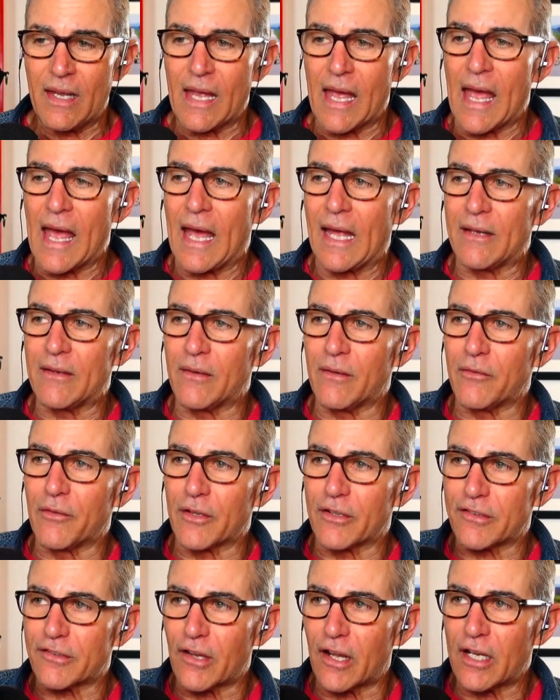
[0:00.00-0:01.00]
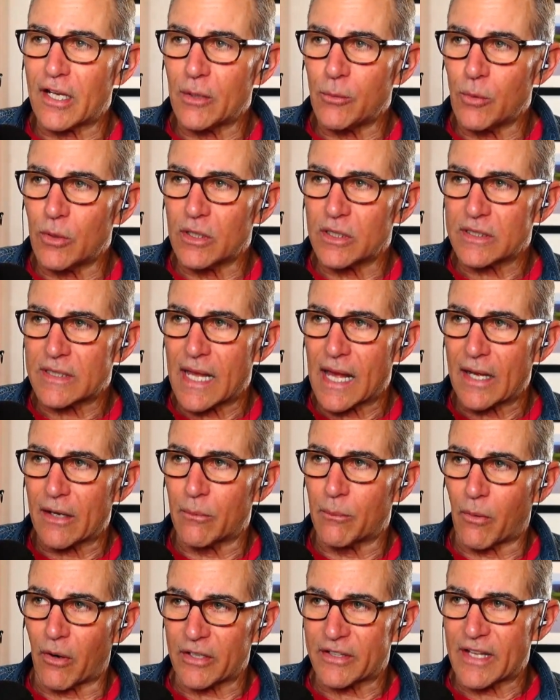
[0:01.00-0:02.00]
And the study we looked at
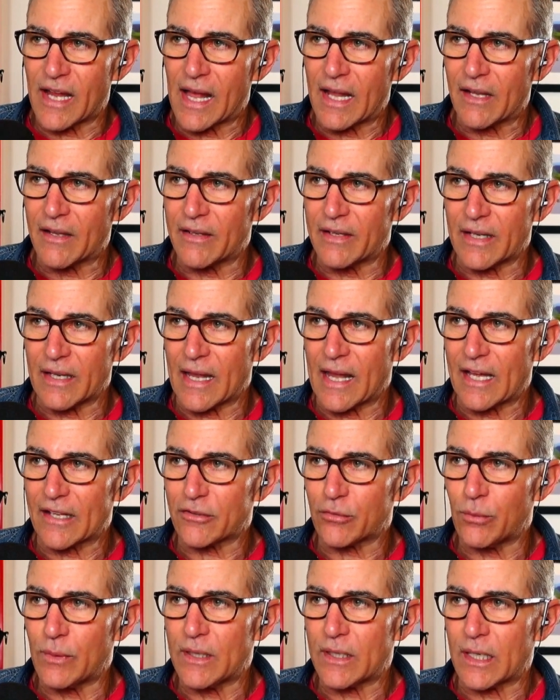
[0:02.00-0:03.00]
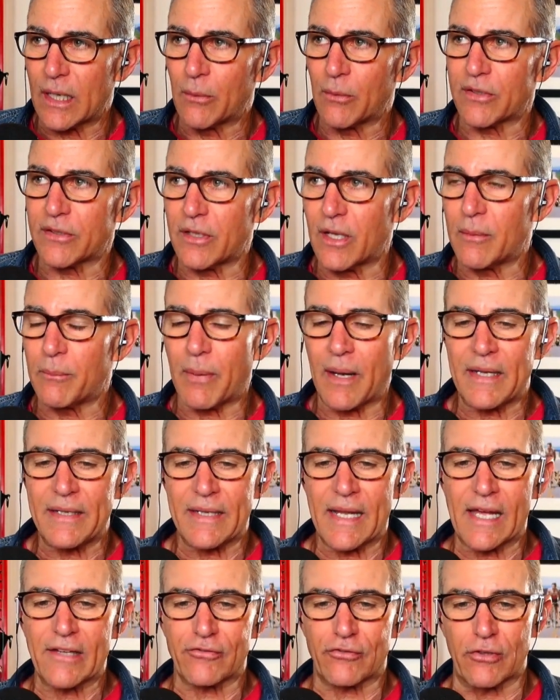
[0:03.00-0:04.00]
on mortality last week, it was done by
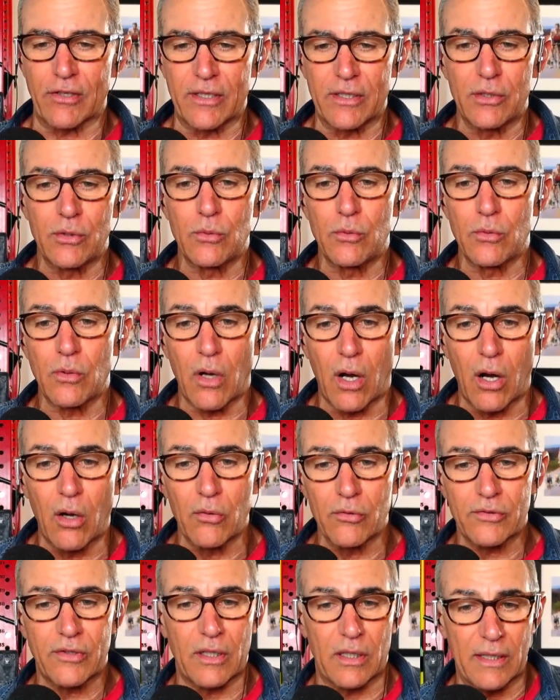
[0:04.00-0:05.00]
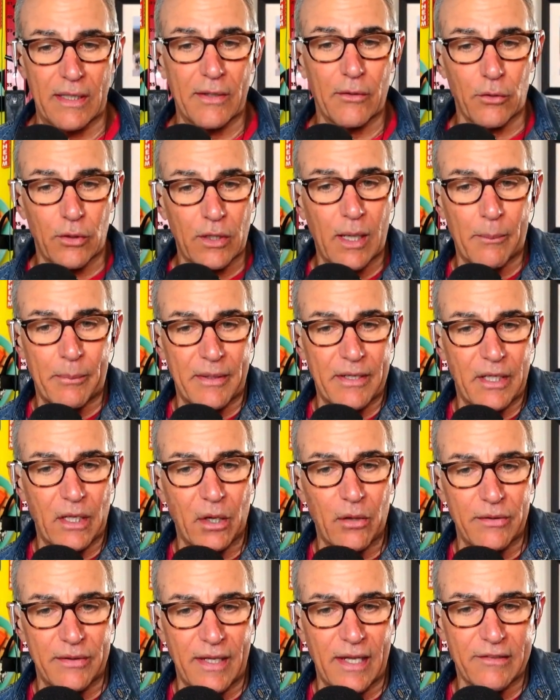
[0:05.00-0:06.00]
Nestle, who owns a little company
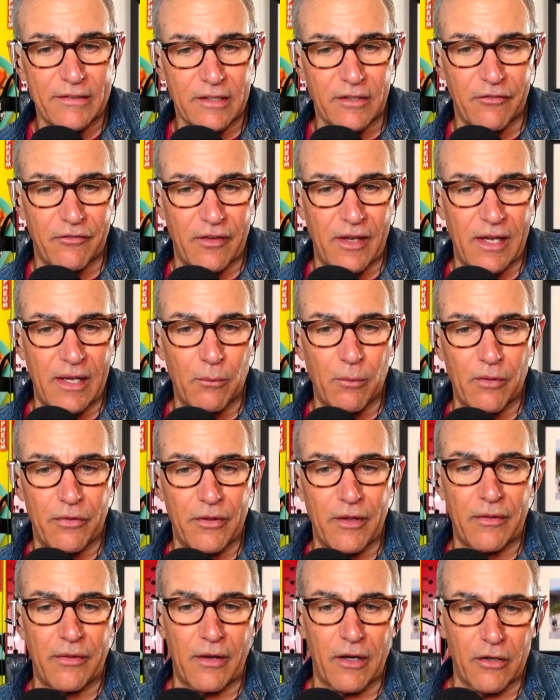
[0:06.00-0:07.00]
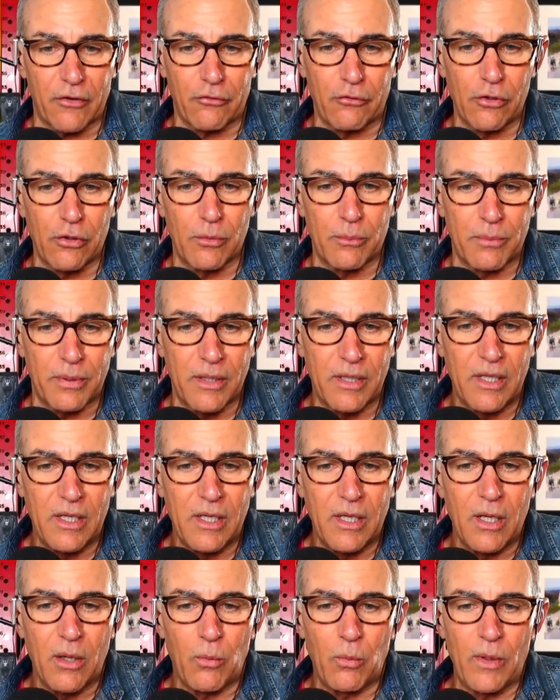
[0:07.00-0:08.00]
called Nescafe within their group,
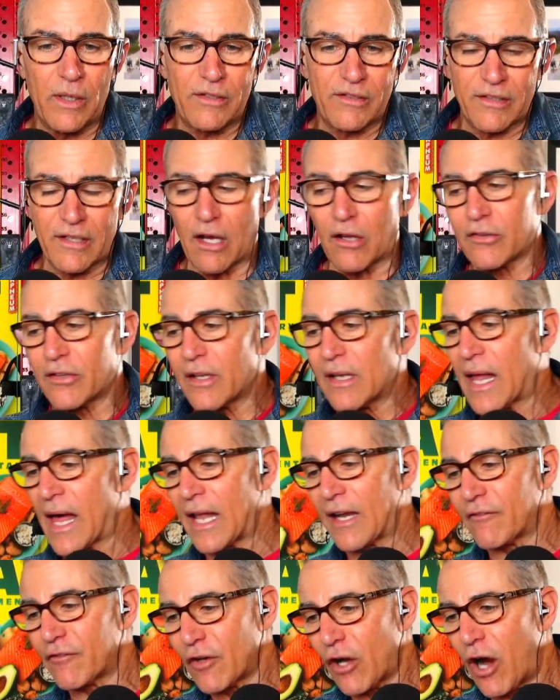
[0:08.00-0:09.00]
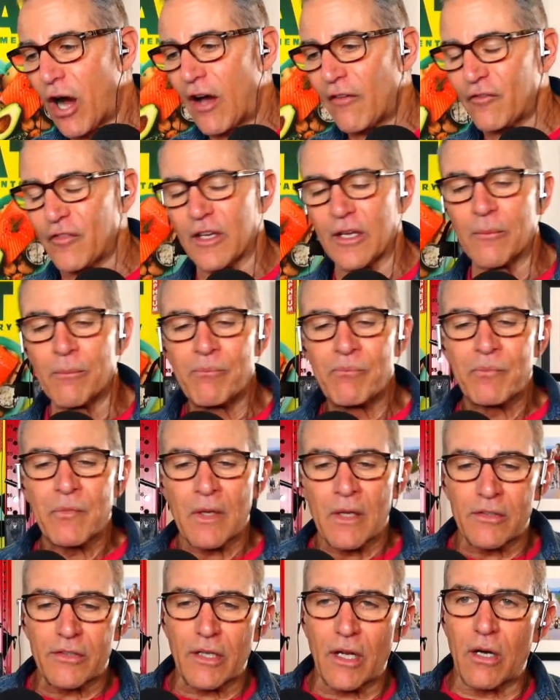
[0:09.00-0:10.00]
which sells a lot of coffee.
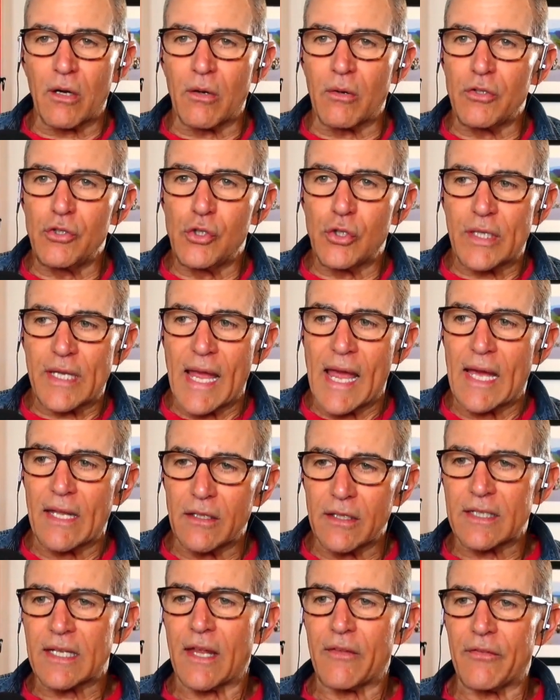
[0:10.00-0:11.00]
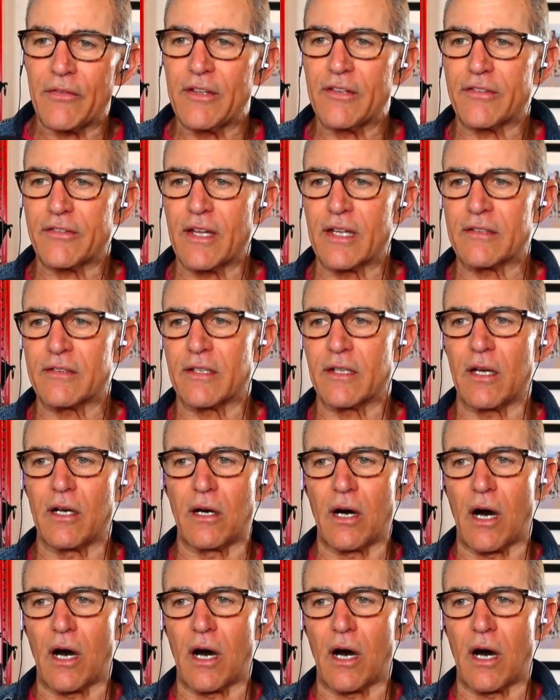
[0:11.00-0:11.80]
So you can't look at these things and go,